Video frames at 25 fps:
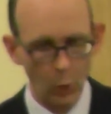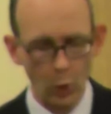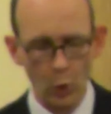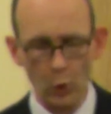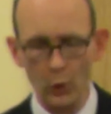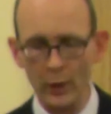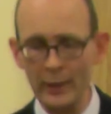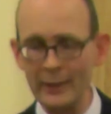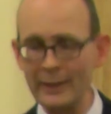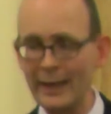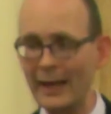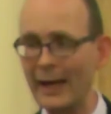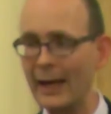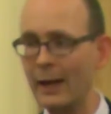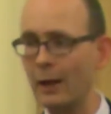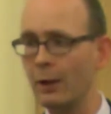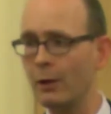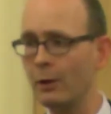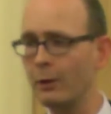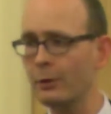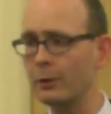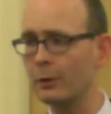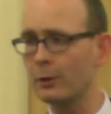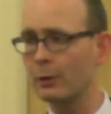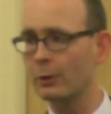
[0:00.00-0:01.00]
or an
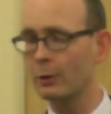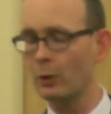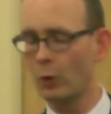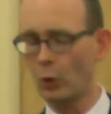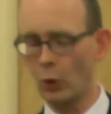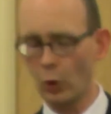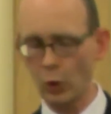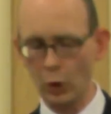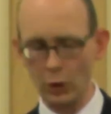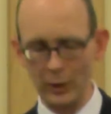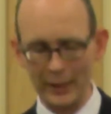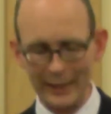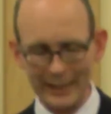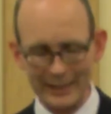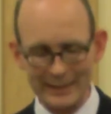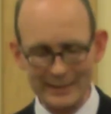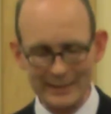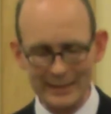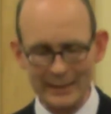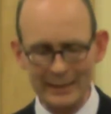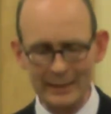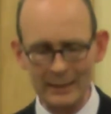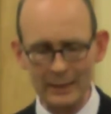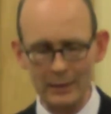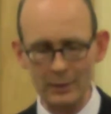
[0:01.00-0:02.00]
elder or a
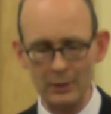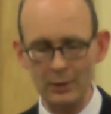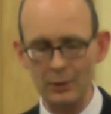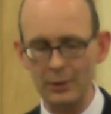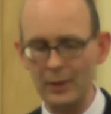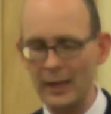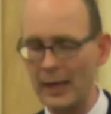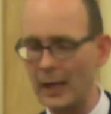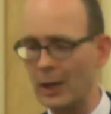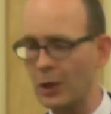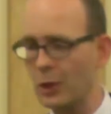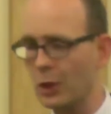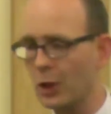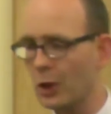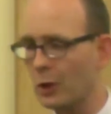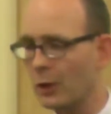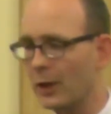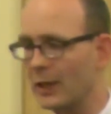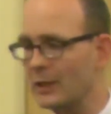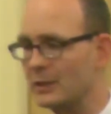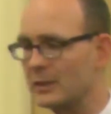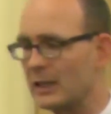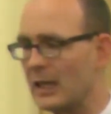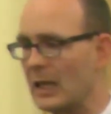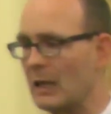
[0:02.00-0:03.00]
deacon, then
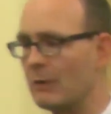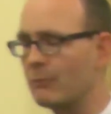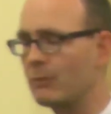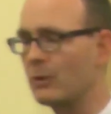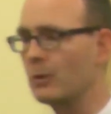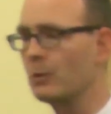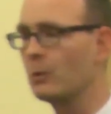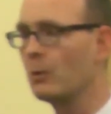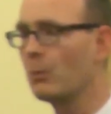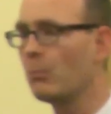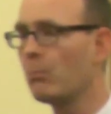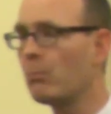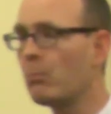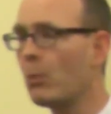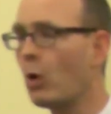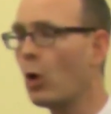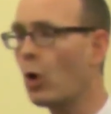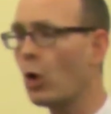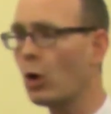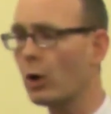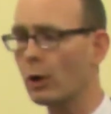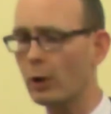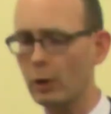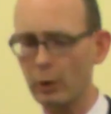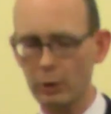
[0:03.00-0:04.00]
there is even
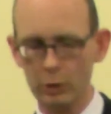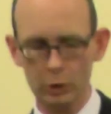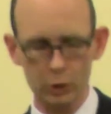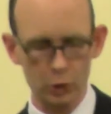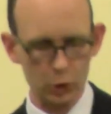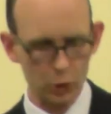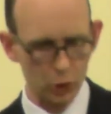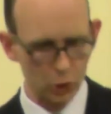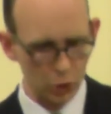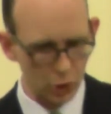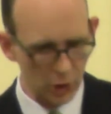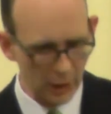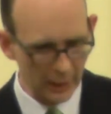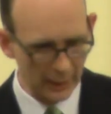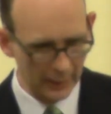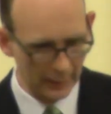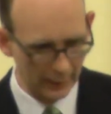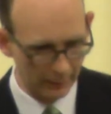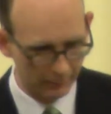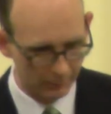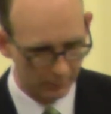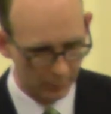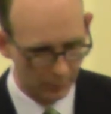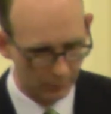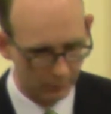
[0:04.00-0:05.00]
more
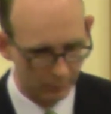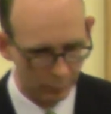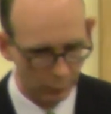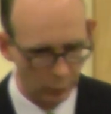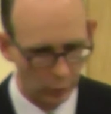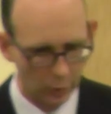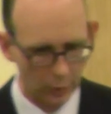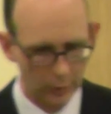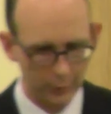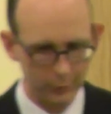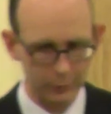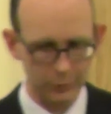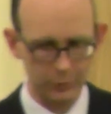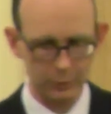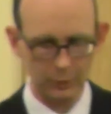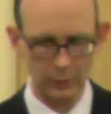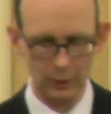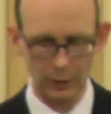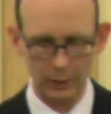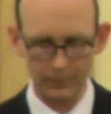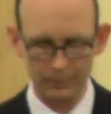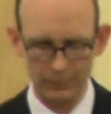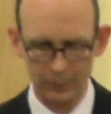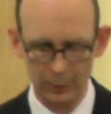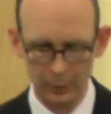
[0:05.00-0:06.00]
shame
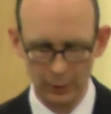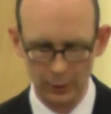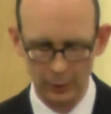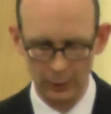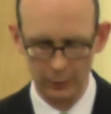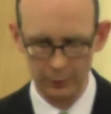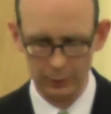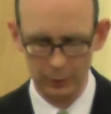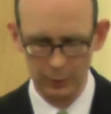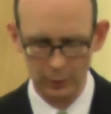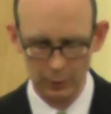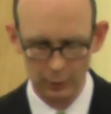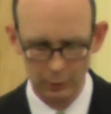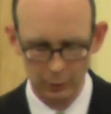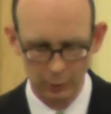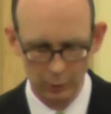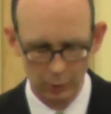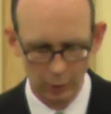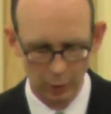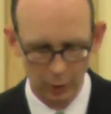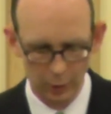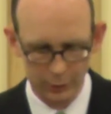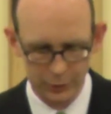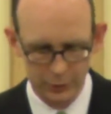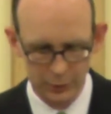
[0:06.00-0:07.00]
brought upon
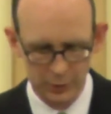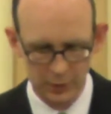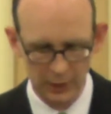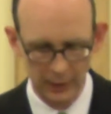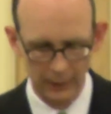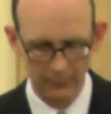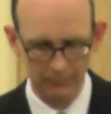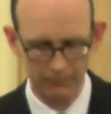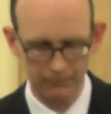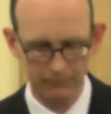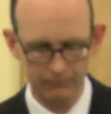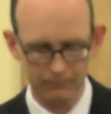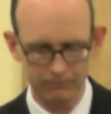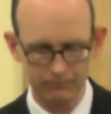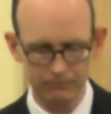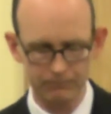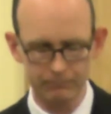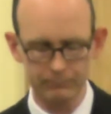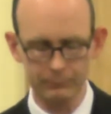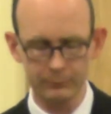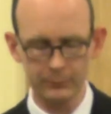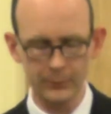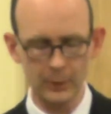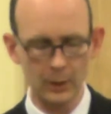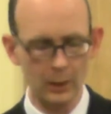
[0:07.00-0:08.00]
God's name.
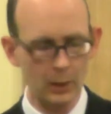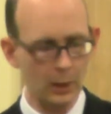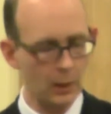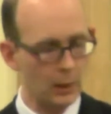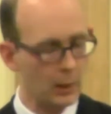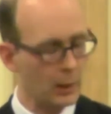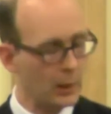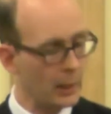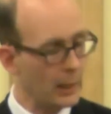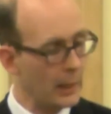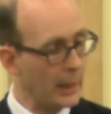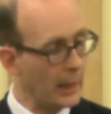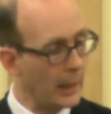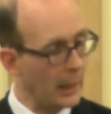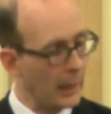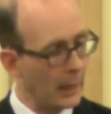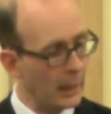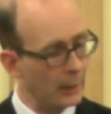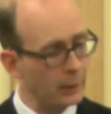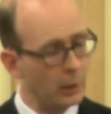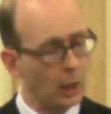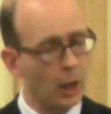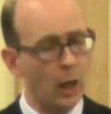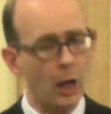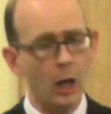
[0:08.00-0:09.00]

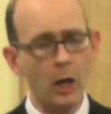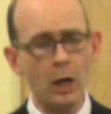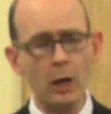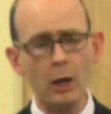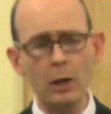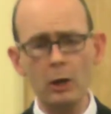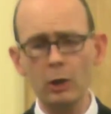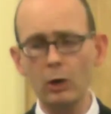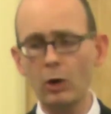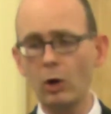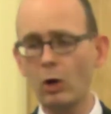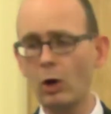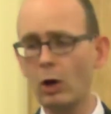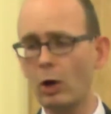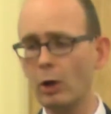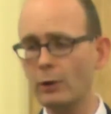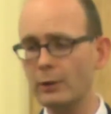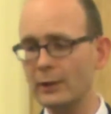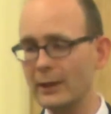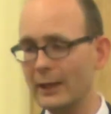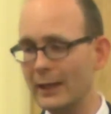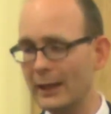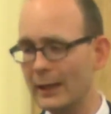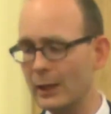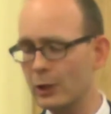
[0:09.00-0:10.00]
And how
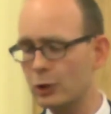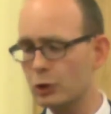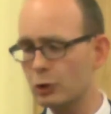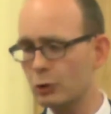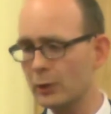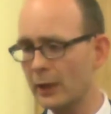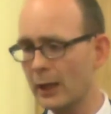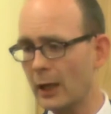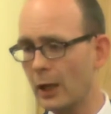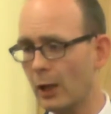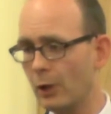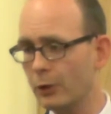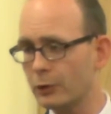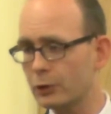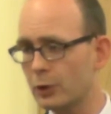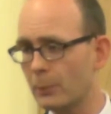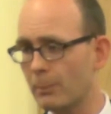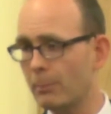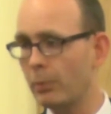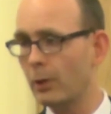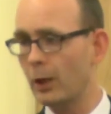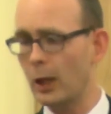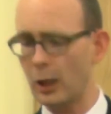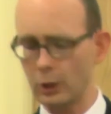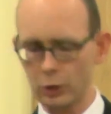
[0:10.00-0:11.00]
ought Israel
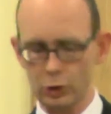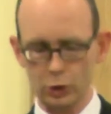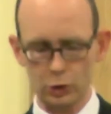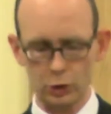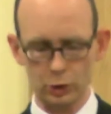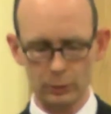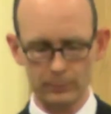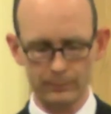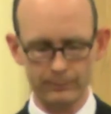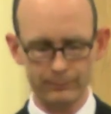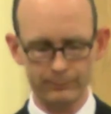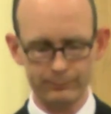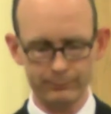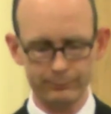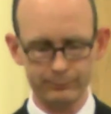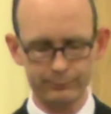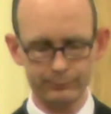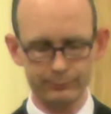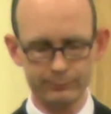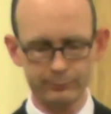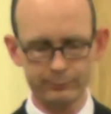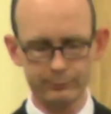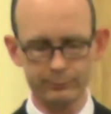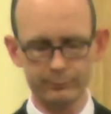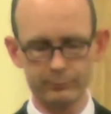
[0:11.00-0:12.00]
to blush
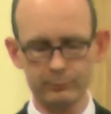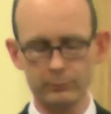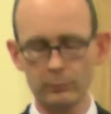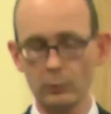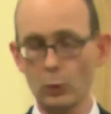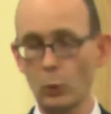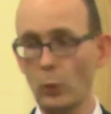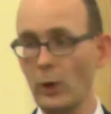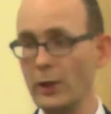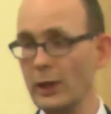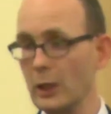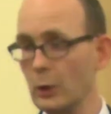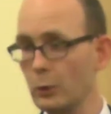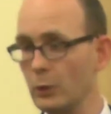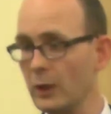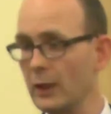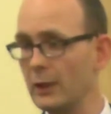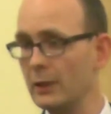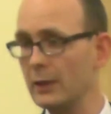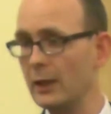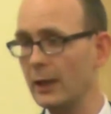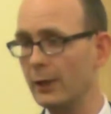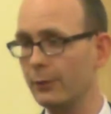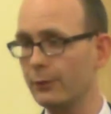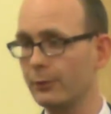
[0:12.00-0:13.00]
when they
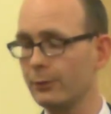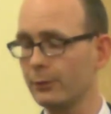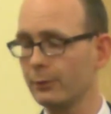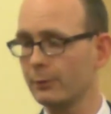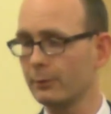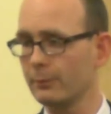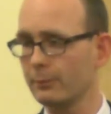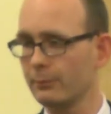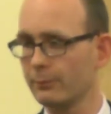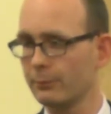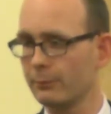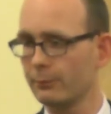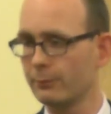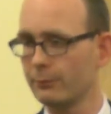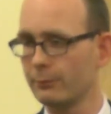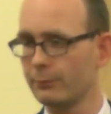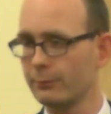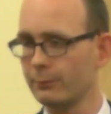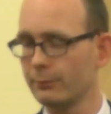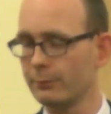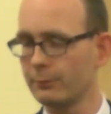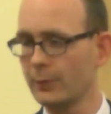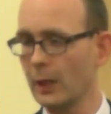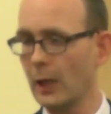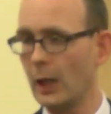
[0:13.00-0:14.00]
read this?
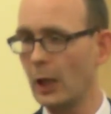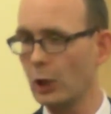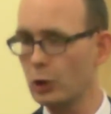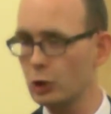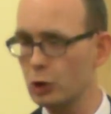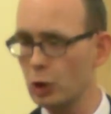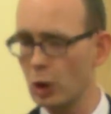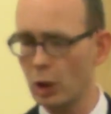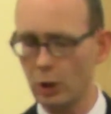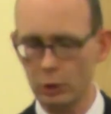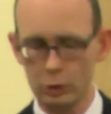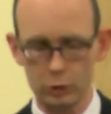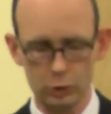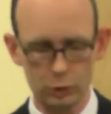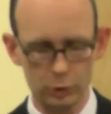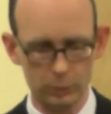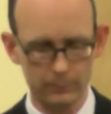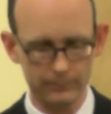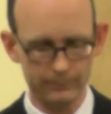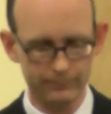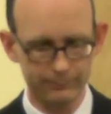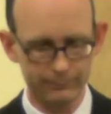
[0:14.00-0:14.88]
A judge.